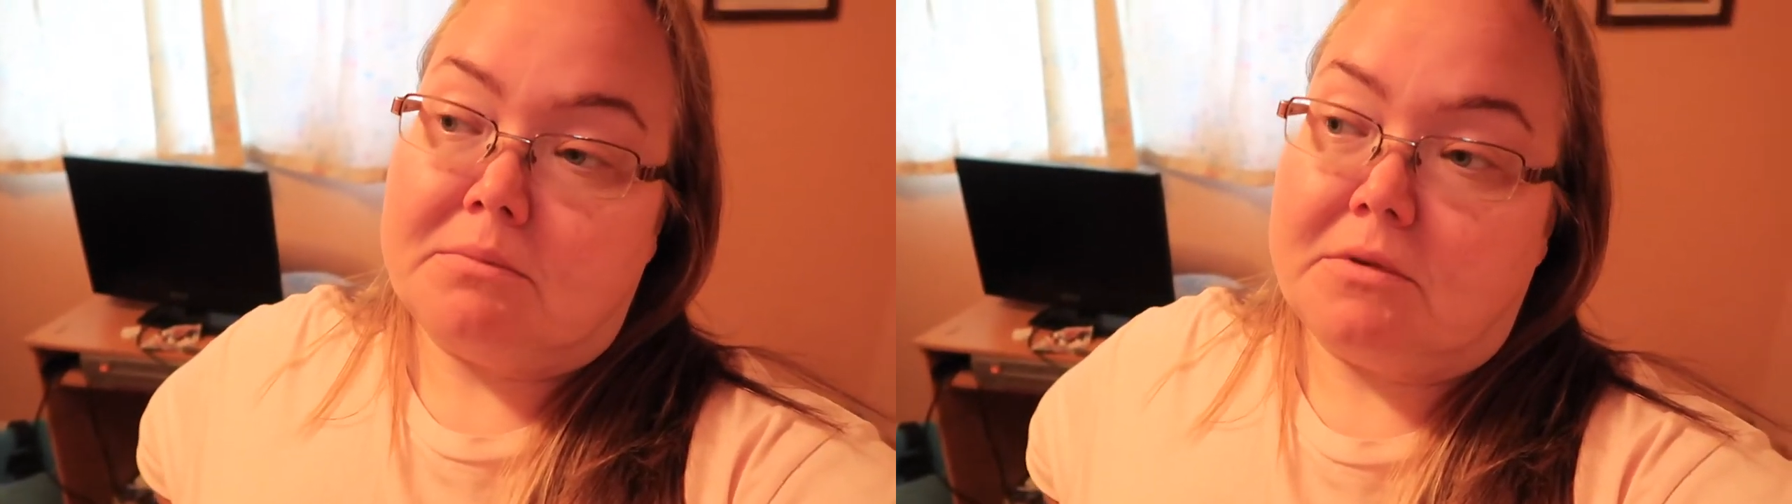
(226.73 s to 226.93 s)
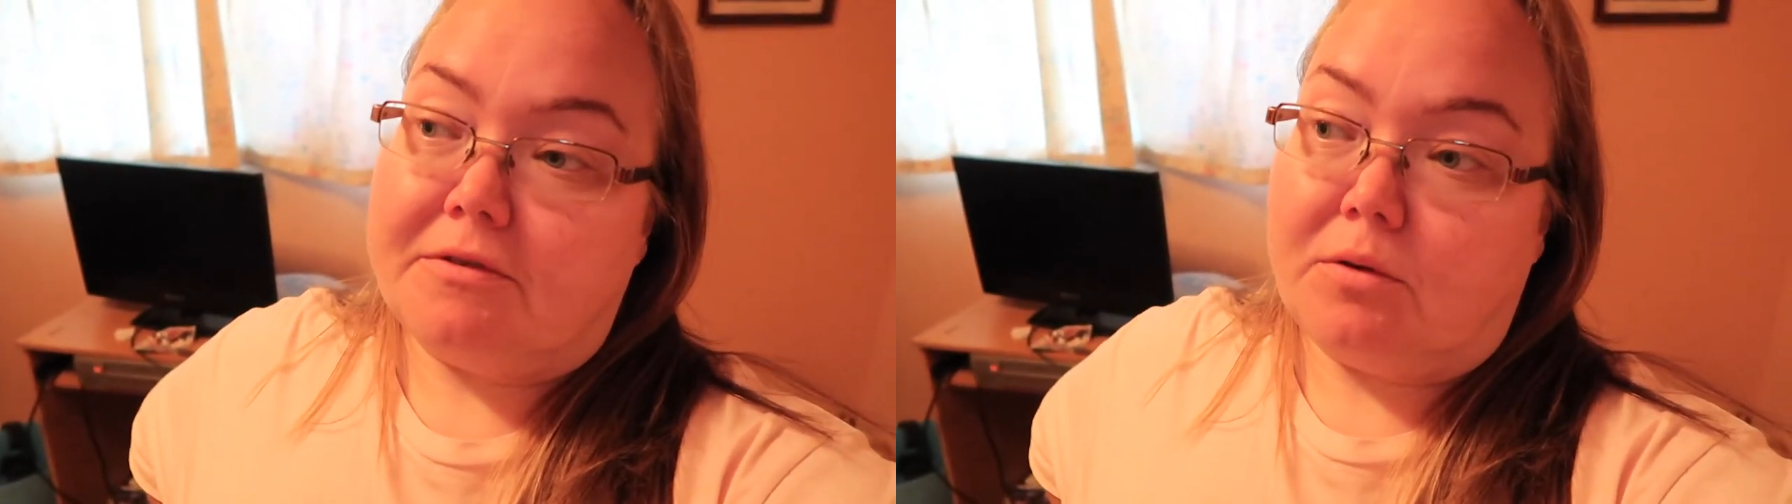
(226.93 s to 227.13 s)

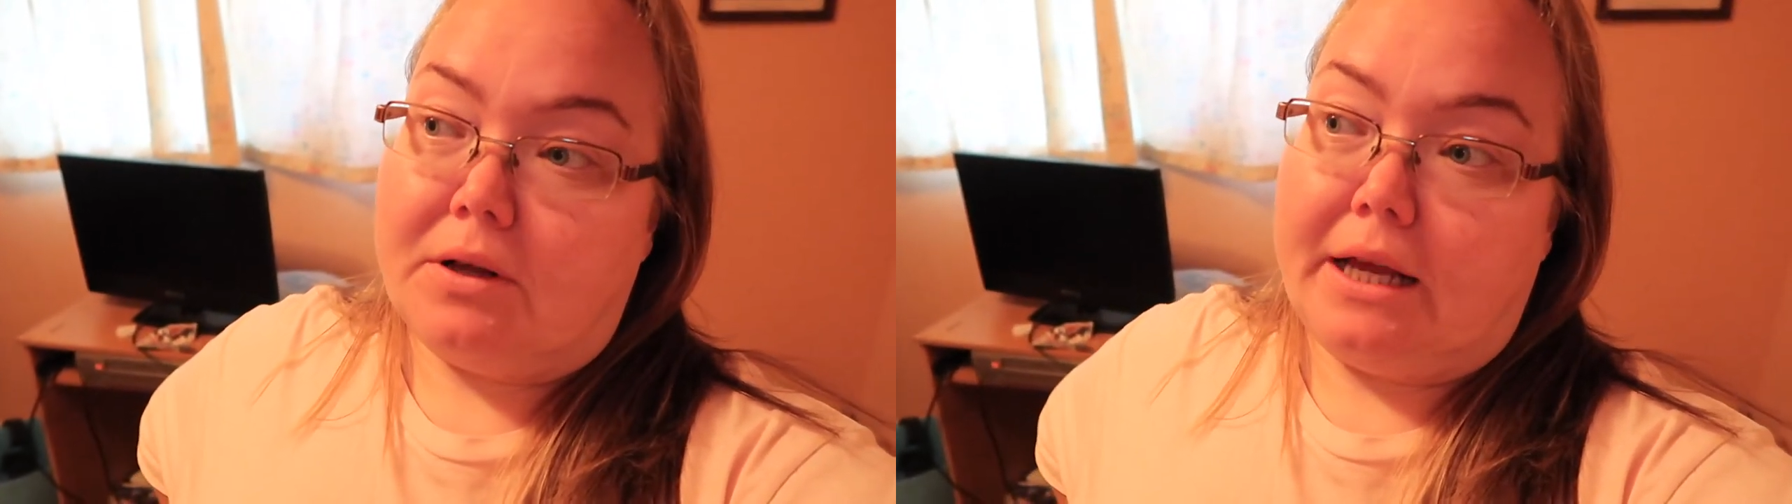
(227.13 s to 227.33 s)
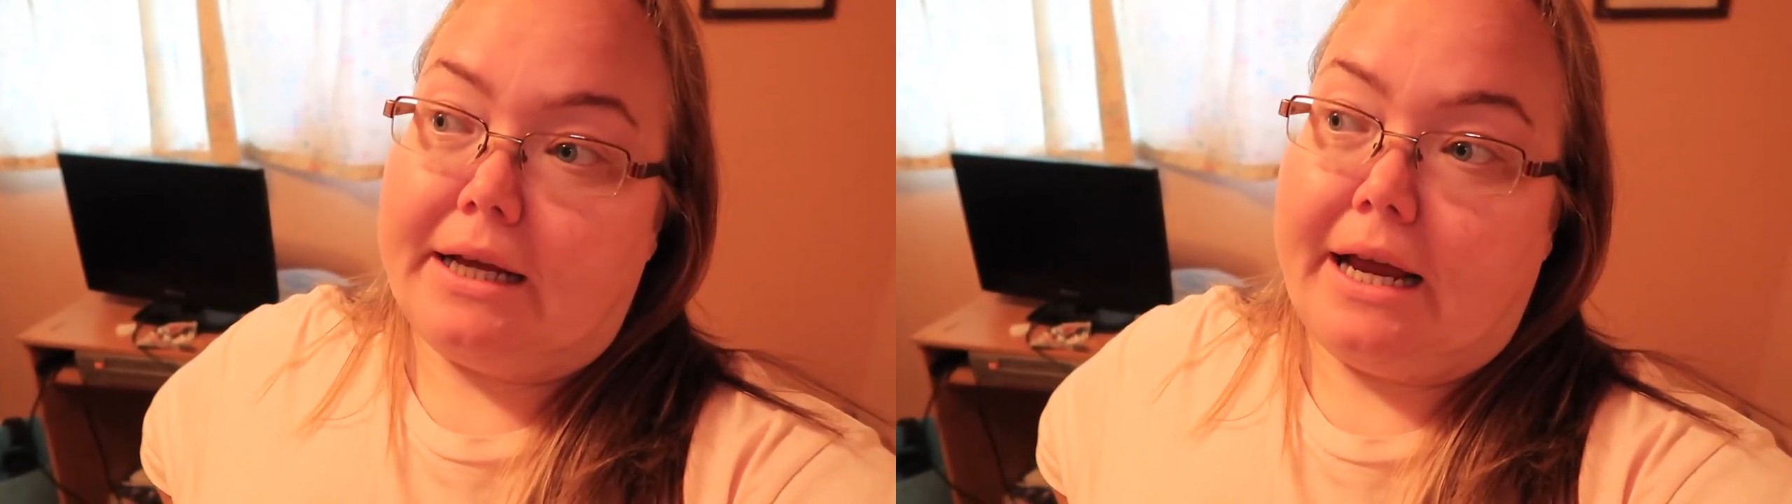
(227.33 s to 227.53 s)

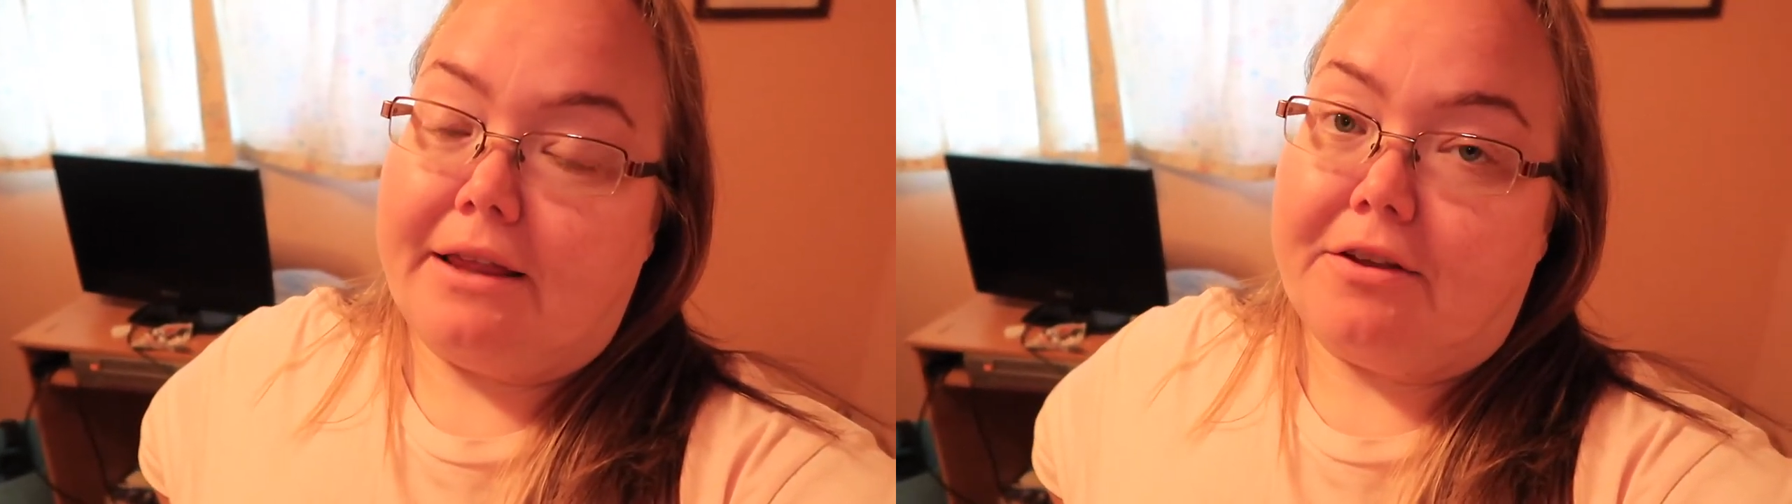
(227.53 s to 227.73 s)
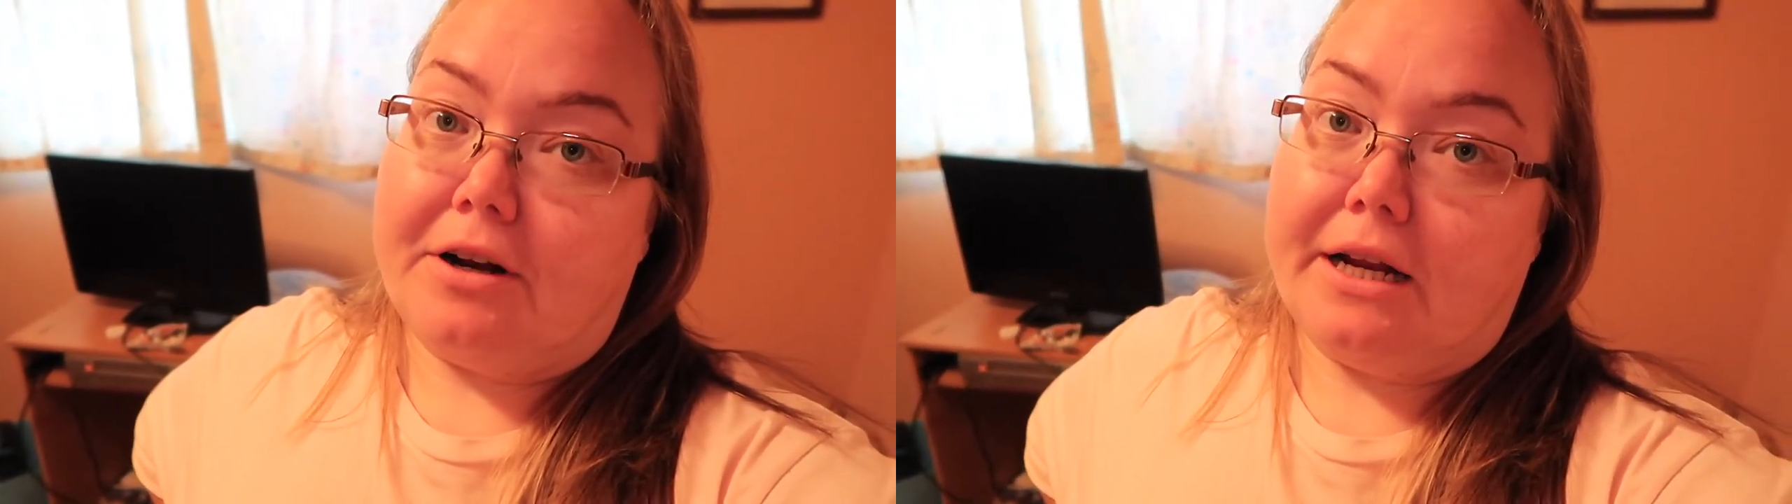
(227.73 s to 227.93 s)
before like
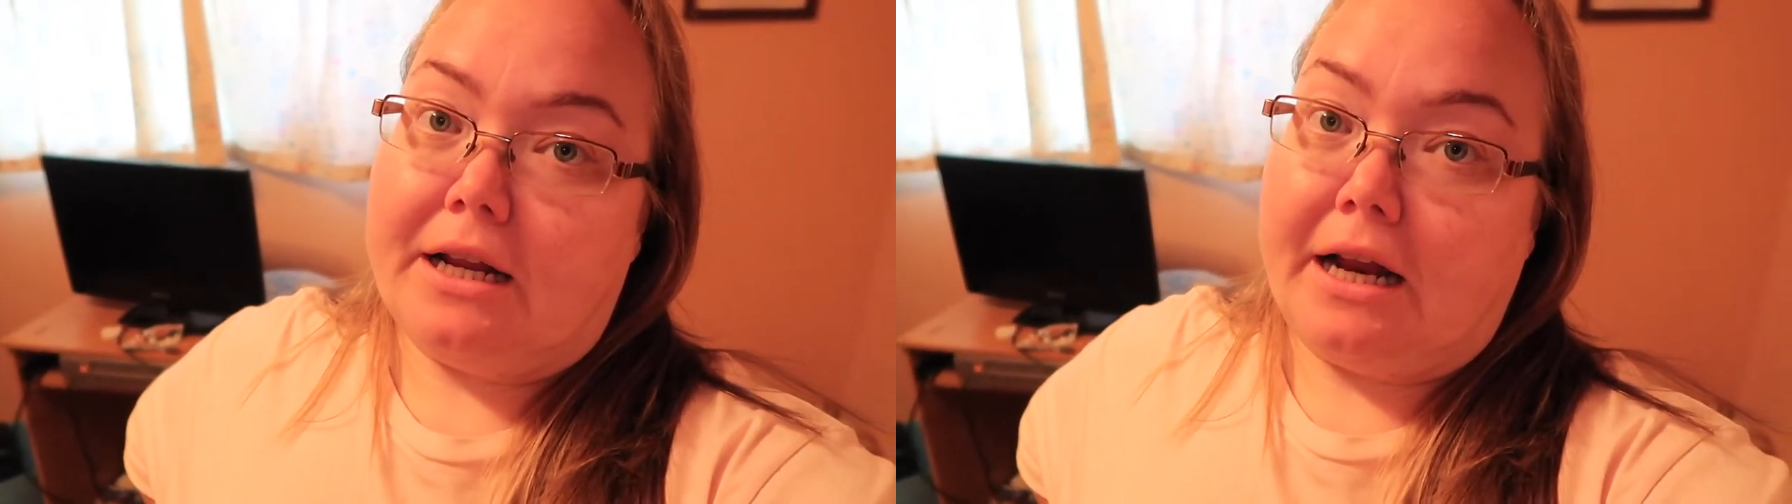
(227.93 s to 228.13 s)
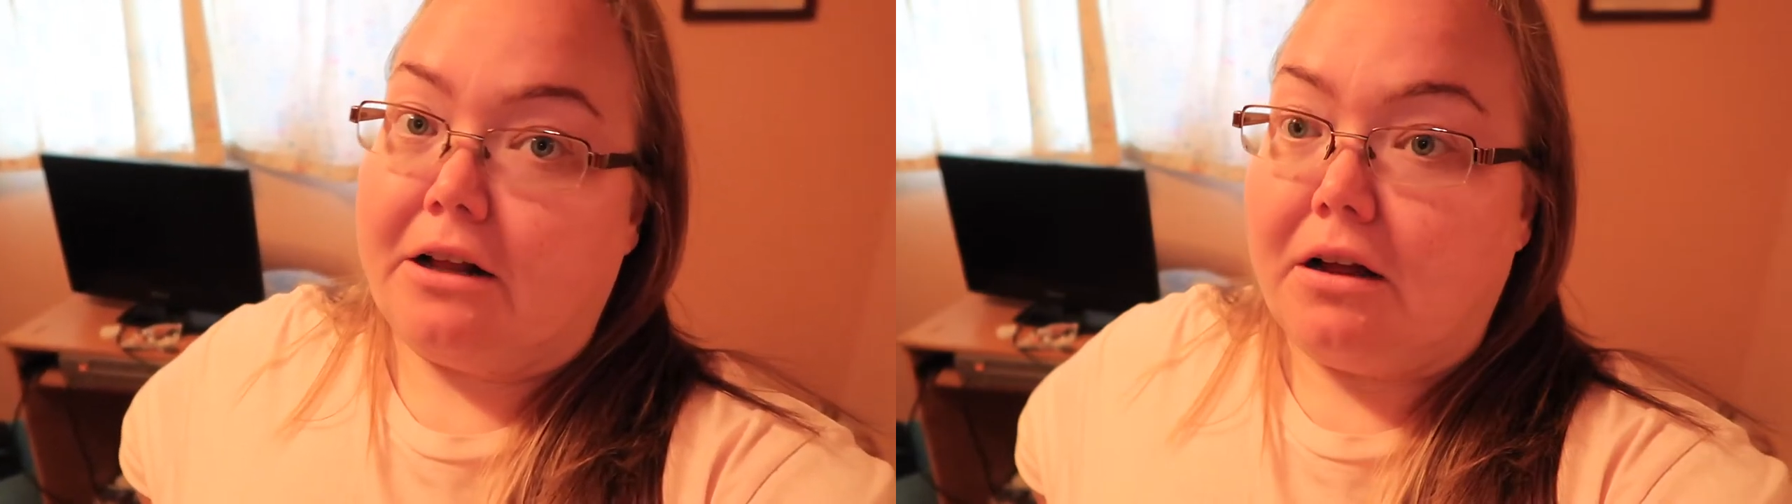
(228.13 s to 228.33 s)
8 30
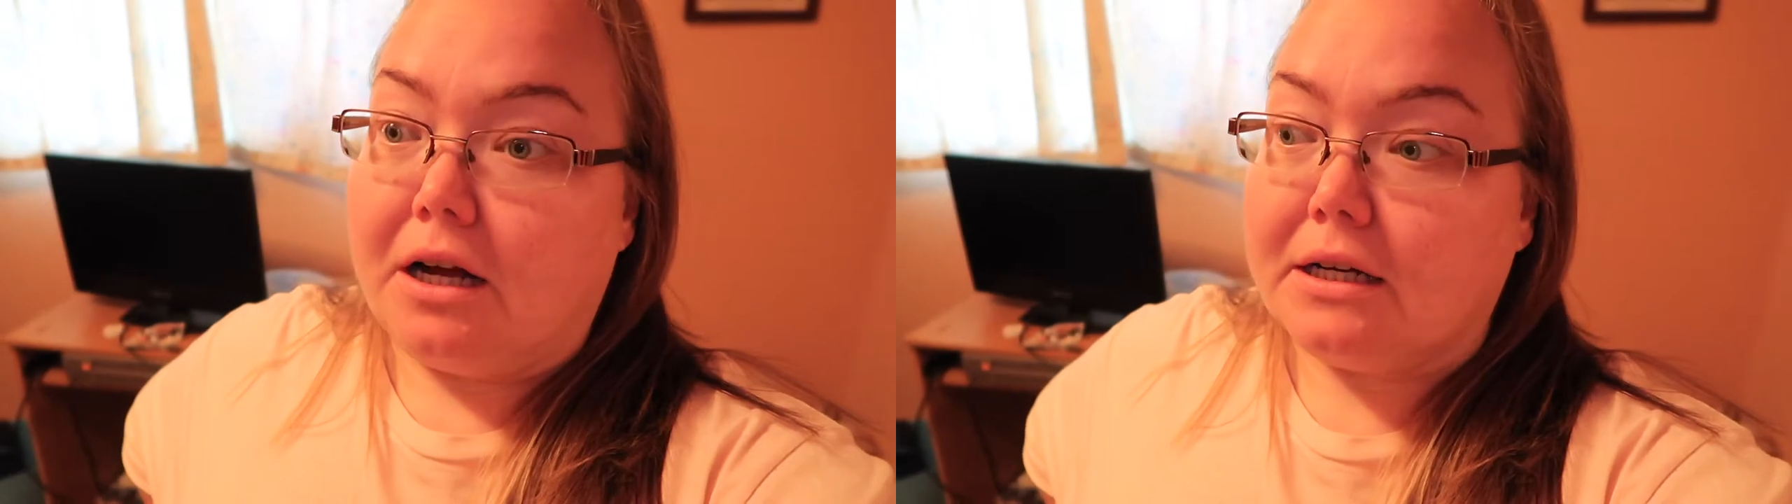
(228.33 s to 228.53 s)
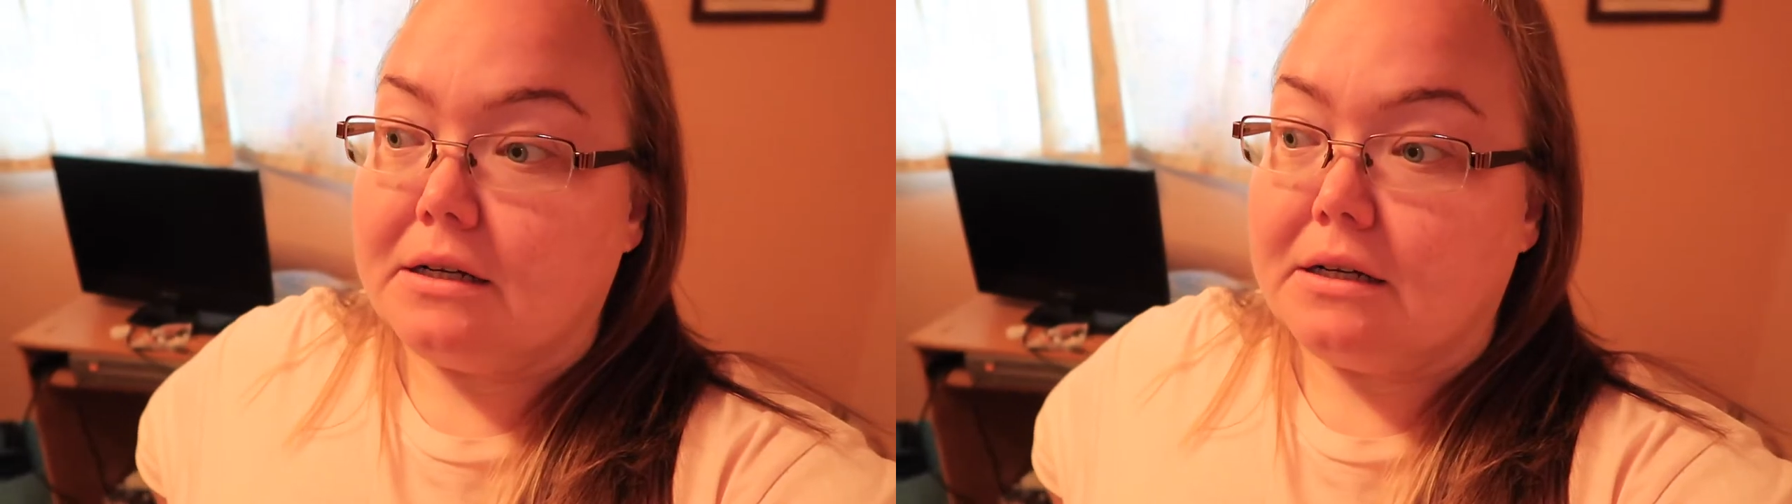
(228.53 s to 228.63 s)
9 o'clock